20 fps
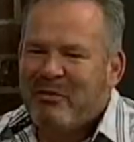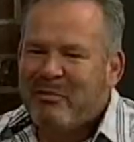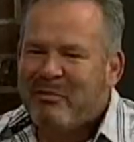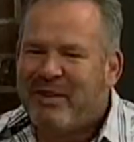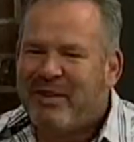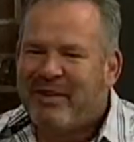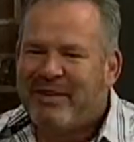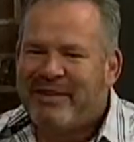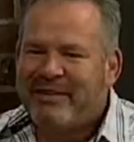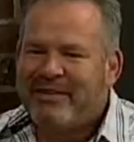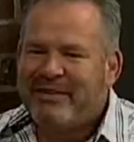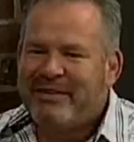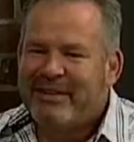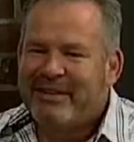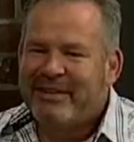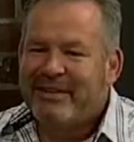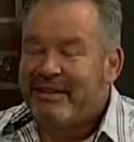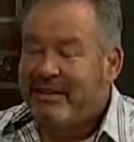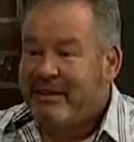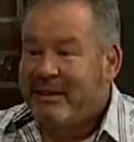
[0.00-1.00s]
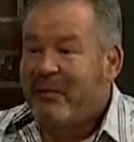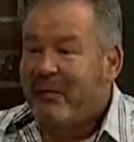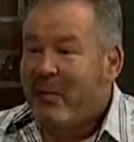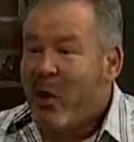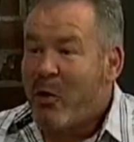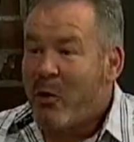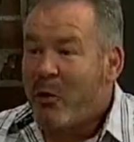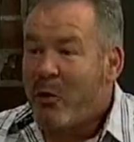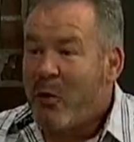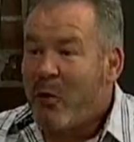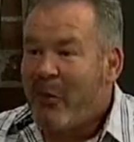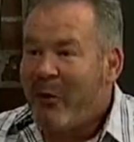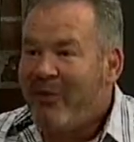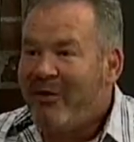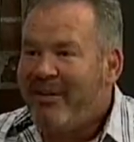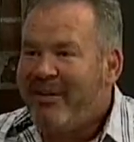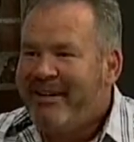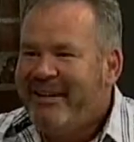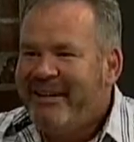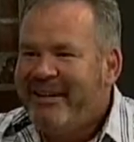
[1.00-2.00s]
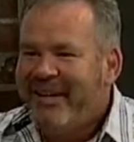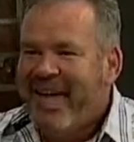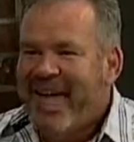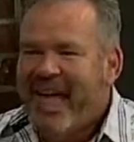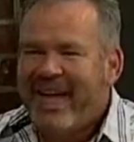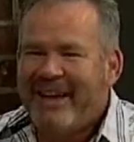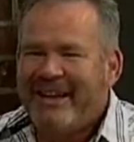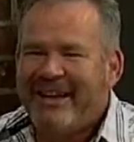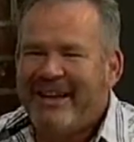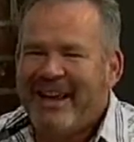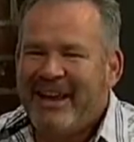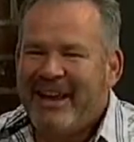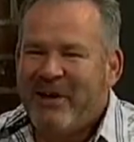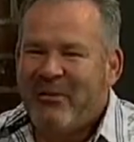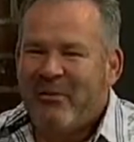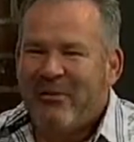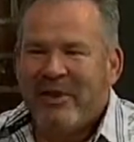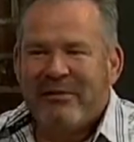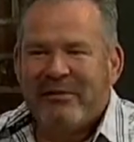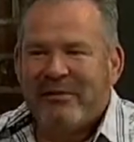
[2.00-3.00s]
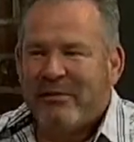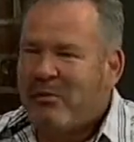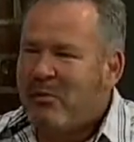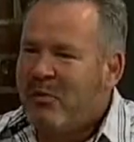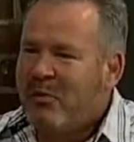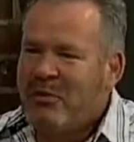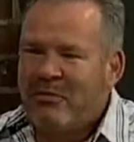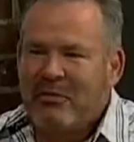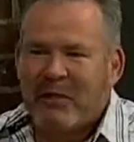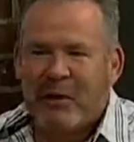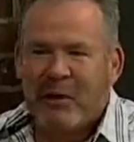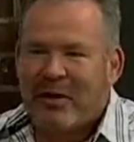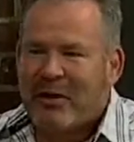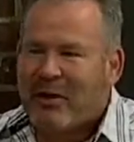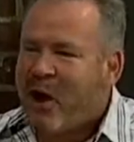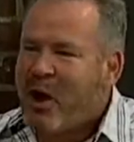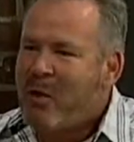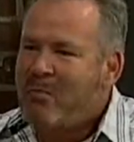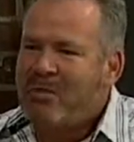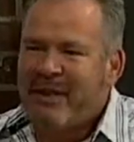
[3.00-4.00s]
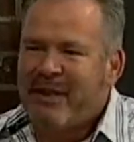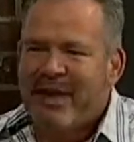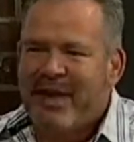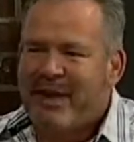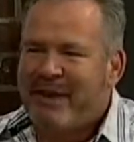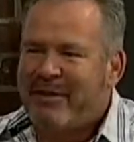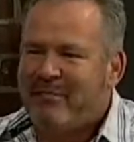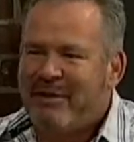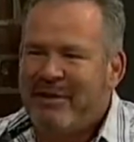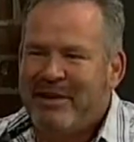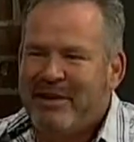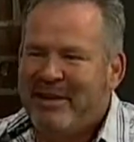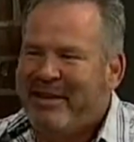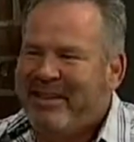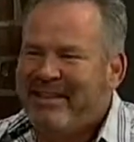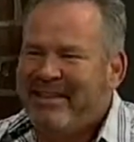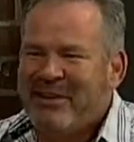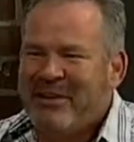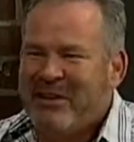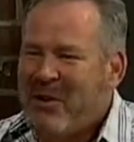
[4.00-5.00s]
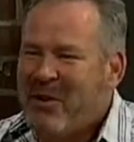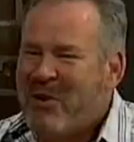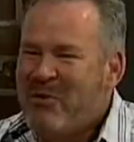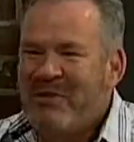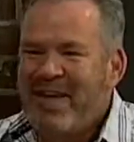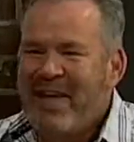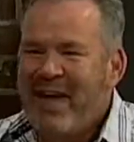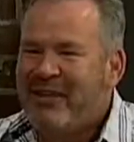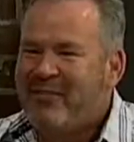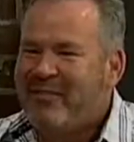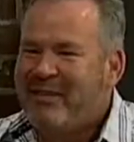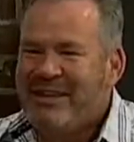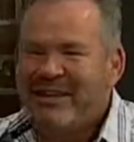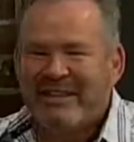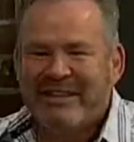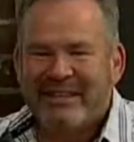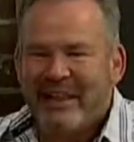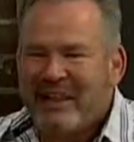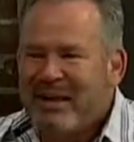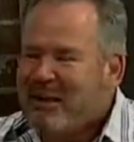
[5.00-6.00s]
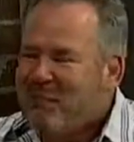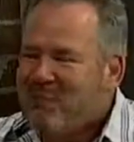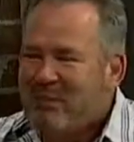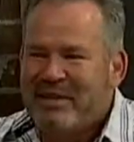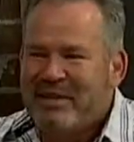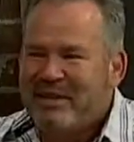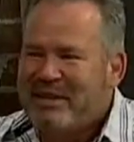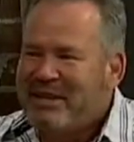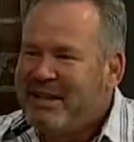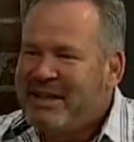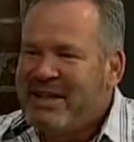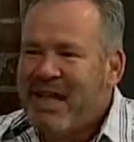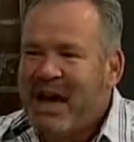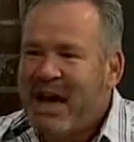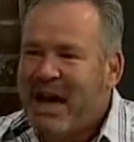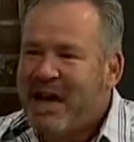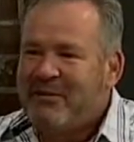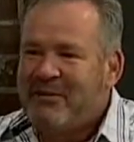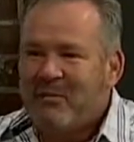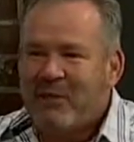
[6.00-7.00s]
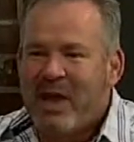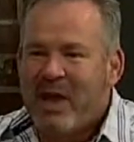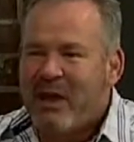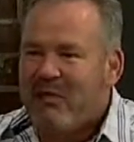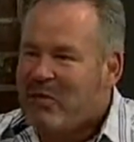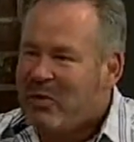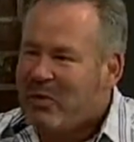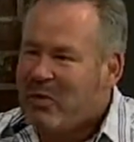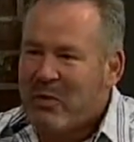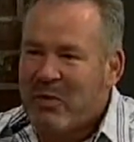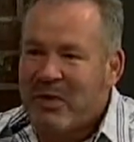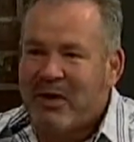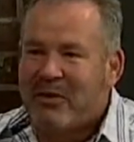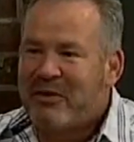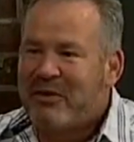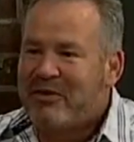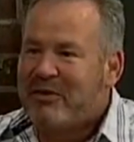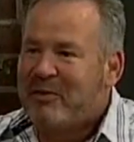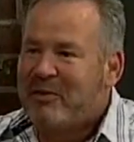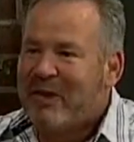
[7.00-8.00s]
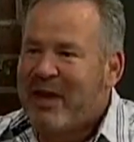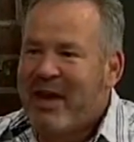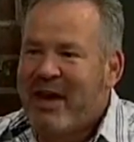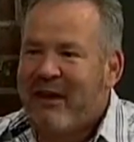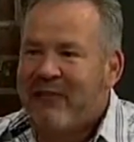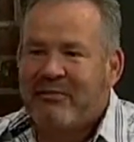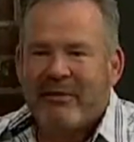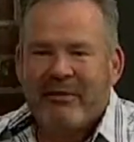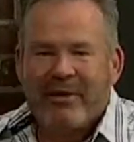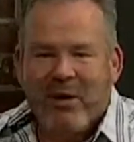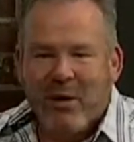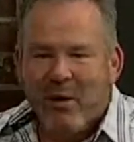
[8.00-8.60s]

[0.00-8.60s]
can be is is a difficult role. Sure. And uh, we we're very complicated beings. You know, we have these busy lives. We have careers. We have